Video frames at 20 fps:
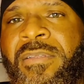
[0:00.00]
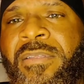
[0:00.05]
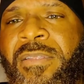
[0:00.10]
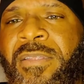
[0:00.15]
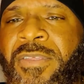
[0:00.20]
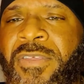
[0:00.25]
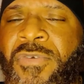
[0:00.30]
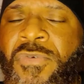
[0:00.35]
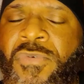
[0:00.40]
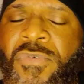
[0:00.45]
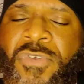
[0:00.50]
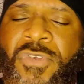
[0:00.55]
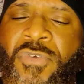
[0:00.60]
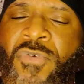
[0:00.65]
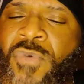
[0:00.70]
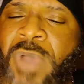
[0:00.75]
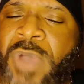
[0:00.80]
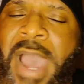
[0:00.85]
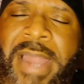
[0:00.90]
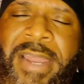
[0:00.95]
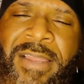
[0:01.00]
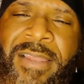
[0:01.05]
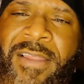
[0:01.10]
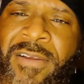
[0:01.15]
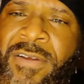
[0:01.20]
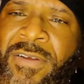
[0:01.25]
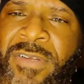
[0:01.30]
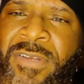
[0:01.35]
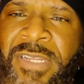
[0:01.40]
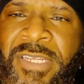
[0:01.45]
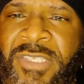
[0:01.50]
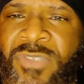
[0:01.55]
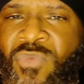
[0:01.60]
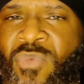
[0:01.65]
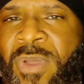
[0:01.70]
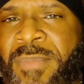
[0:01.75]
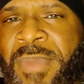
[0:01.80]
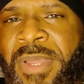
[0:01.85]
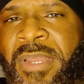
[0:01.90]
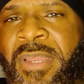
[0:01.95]
You gotta learn these
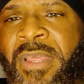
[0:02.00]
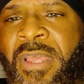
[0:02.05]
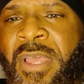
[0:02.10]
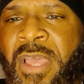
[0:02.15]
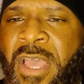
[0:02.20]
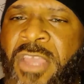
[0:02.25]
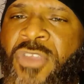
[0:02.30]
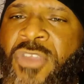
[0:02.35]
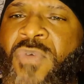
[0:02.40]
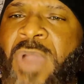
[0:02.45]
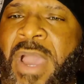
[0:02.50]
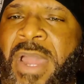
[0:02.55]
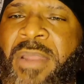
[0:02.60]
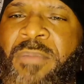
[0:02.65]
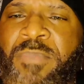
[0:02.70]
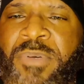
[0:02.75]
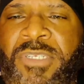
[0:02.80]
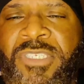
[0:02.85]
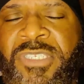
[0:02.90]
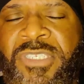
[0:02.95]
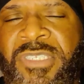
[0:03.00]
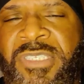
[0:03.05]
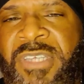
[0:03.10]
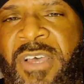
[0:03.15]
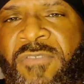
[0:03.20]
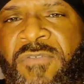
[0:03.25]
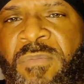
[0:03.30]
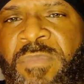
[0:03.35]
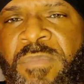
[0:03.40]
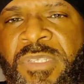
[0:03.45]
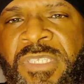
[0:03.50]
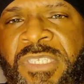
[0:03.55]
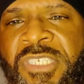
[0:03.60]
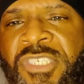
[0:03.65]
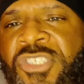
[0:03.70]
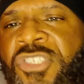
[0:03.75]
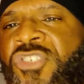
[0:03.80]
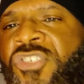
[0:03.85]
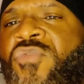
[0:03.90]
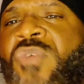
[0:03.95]
women. You gotta put yourself in
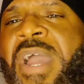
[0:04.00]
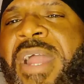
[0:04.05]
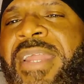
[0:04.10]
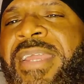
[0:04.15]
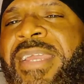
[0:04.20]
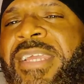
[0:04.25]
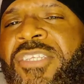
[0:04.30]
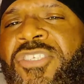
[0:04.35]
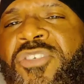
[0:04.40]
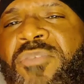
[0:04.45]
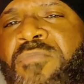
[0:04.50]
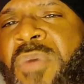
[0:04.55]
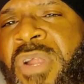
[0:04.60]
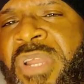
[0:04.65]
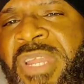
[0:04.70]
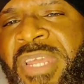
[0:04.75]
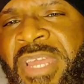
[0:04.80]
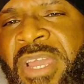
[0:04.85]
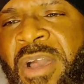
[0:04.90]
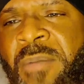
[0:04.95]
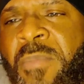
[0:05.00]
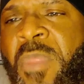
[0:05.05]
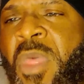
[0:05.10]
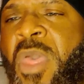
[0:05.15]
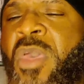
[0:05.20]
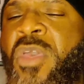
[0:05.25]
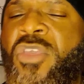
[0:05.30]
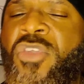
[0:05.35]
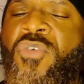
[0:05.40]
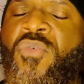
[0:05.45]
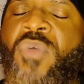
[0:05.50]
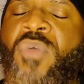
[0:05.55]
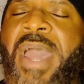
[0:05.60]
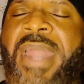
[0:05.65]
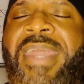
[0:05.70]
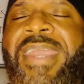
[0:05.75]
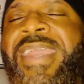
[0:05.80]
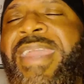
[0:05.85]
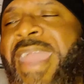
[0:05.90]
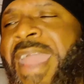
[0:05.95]
position. You gotta get your money up. You
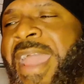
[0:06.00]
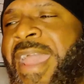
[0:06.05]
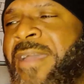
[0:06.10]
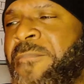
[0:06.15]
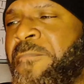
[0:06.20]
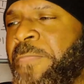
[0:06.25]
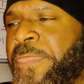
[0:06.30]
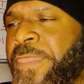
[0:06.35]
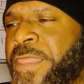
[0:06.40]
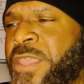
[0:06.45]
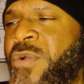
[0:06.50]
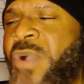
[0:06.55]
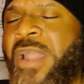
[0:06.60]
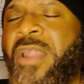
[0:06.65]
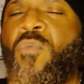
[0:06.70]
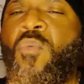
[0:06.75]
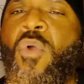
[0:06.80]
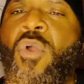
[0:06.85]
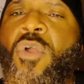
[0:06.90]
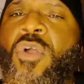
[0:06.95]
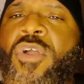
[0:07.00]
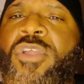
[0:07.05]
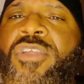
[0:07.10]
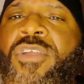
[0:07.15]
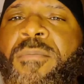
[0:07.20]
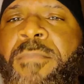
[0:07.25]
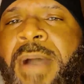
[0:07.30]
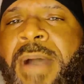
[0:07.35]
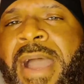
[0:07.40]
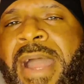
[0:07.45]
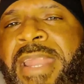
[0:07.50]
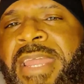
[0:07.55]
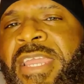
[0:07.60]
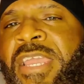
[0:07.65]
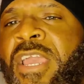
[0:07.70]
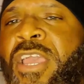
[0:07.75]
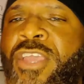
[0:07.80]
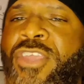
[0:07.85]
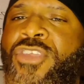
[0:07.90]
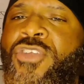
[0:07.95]
gotta work on your body.
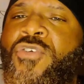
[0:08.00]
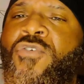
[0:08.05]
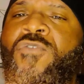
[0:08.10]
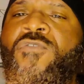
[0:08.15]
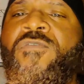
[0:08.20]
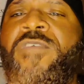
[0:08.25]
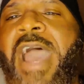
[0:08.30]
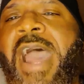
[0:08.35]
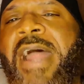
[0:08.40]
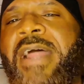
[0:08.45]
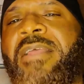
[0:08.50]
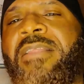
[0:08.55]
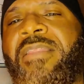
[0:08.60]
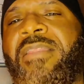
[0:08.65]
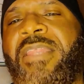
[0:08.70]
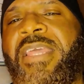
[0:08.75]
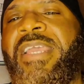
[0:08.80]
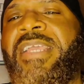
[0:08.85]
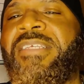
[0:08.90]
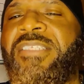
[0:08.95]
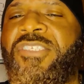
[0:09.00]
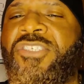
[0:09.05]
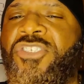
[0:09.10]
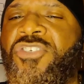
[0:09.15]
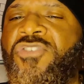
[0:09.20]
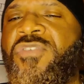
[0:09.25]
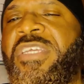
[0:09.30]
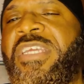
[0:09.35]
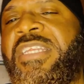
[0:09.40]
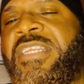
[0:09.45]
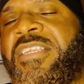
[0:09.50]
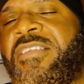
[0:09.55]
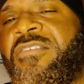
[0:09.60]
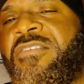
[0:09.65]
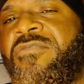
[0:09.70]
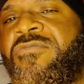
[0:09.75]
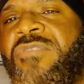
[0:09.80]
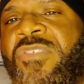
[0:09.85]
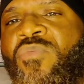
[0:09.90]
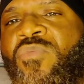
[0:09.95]
You've got things that you need to
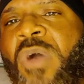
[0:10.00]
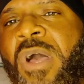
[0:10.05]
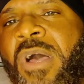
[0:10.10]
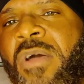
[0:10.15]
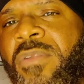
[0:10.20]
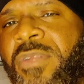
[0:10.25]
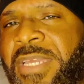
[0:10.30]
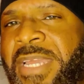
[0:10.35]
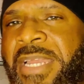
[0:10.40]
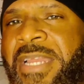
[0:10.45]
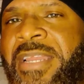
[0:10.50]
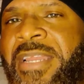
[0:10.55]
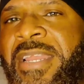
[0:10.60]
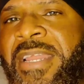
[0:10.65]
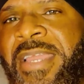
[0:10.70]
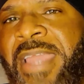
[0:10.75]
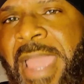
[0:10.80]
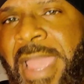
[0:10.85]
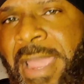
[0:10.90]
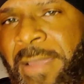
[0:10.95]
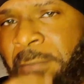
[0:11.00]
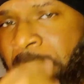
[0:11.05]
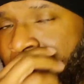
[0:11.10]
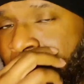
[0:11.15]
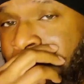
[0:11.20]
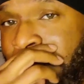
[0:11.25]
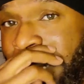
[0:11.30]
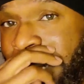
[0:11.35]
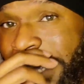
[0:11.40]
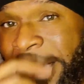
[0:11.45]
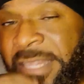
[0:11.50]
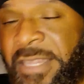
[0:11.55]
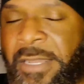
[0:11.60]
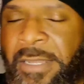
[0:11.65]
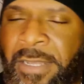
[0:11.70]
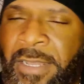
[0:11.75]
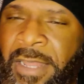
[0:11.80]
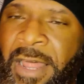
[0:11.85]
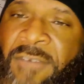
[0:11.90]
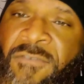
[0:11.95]
do as well to get in the game, to get the
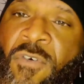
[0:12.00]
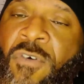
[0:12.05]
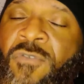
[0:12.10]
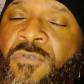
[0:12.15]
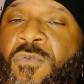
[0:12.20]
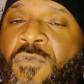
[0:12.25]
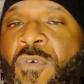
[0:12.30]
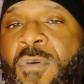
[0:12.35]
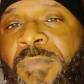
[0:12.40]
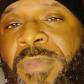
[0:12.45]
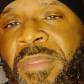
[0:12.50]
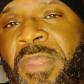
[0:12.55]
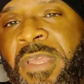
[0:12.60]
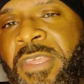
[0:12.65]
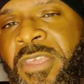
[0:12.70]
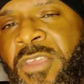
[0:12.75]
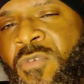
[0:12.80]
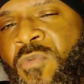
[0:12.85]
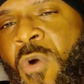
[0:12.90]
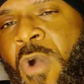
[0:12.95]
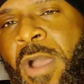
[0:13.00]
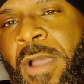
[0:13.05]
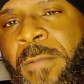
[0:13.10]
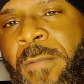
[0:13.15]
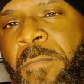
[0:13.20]
level of woman that you want.